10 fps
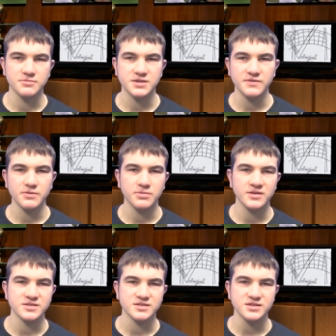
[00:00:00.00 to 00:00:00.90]
JV
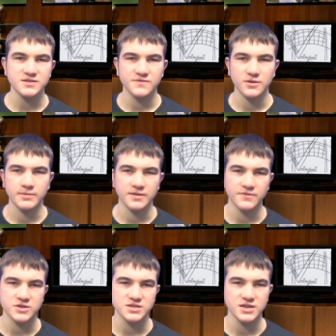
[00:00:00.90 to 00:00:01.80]
plays at 6 followed by
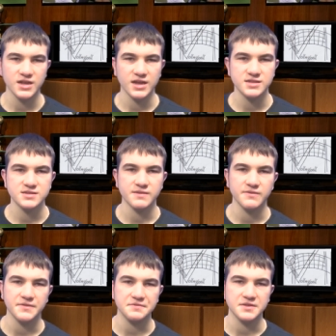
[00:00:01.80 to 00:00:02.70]
varsity at
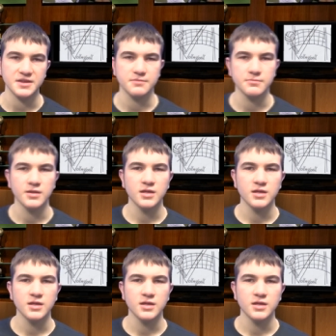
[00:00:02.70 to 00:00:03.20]
7.15.